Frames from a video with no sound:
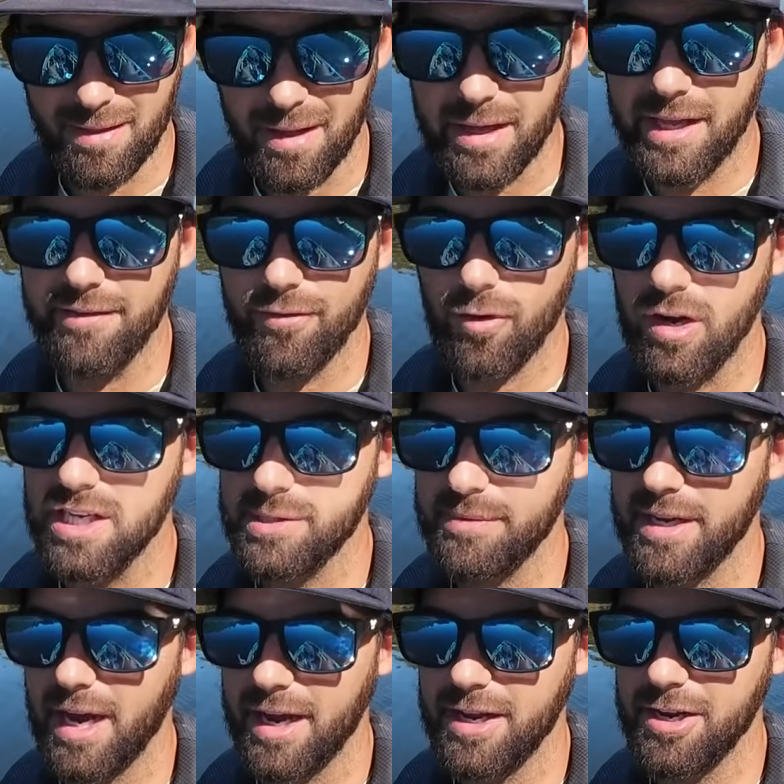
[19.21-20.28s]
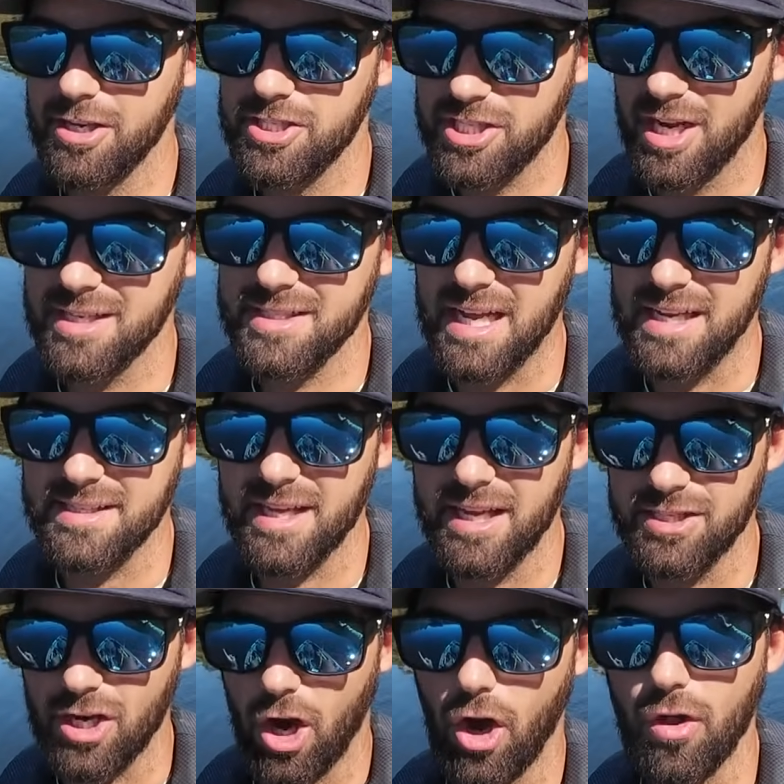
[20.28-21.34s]
And lucky for us, we got here just as
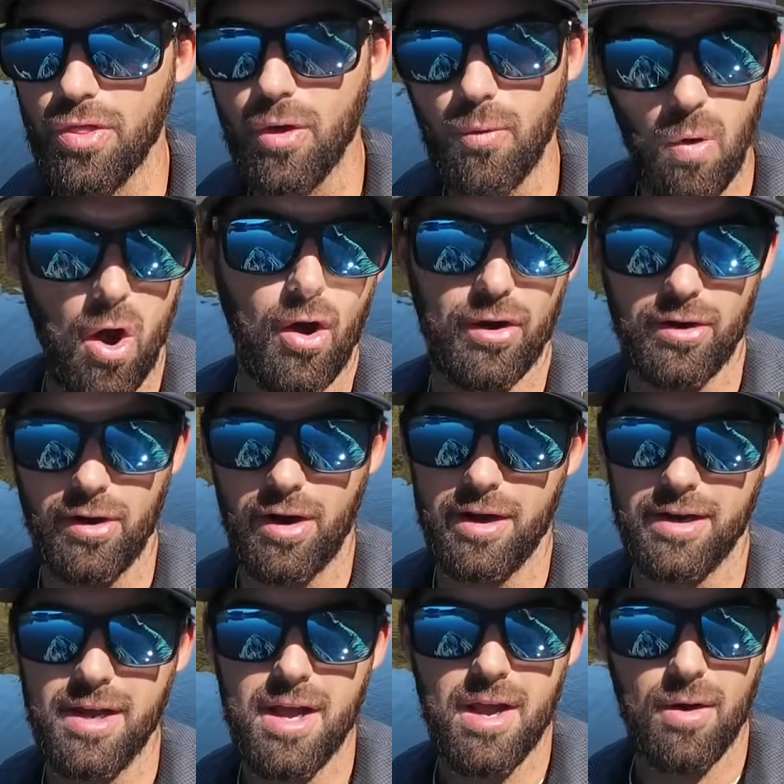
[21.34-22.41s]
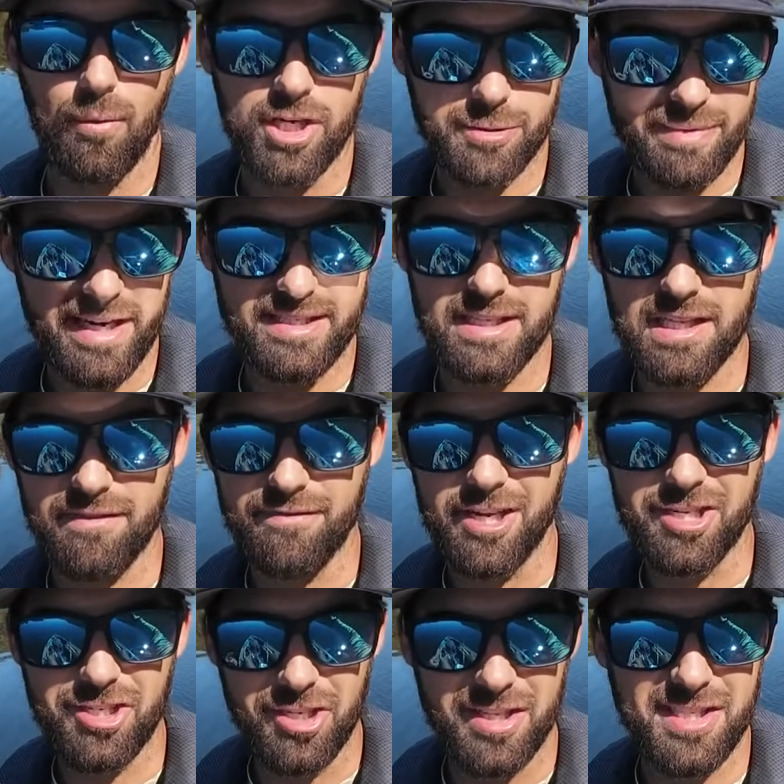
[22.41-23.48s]
they turned the water on, which means that the
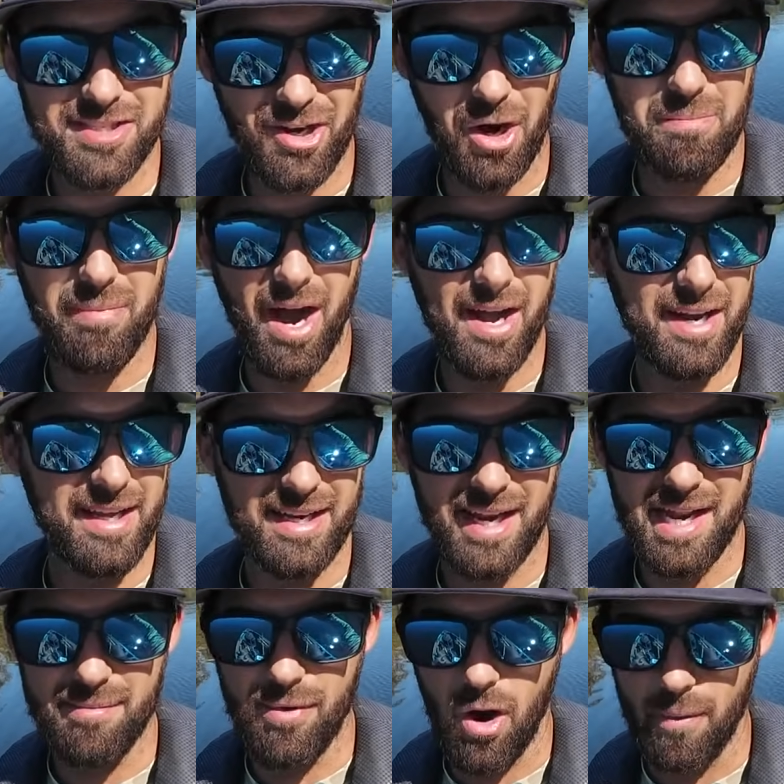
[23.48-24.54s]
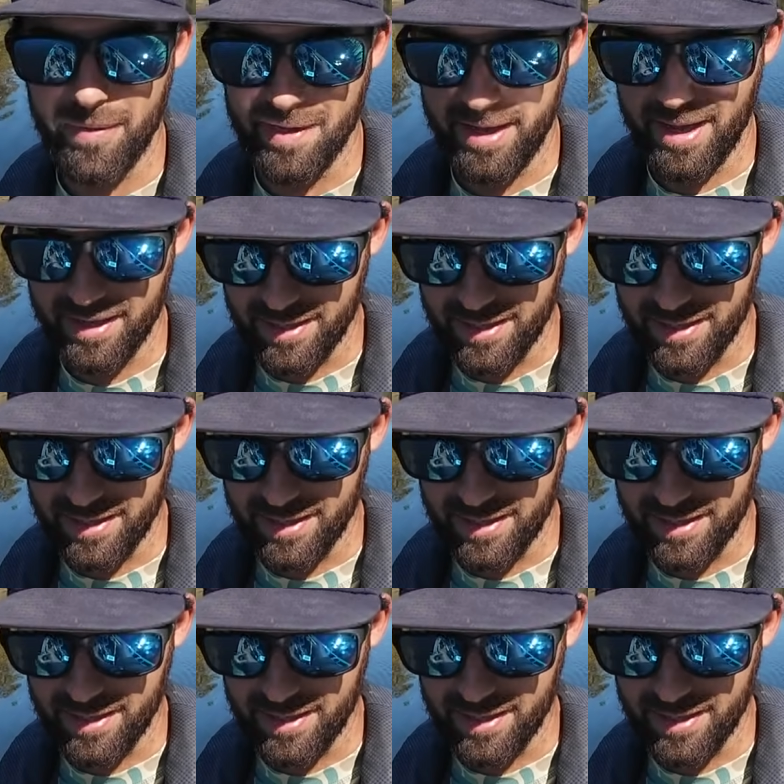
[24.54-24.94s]
fish should start biting at any moment.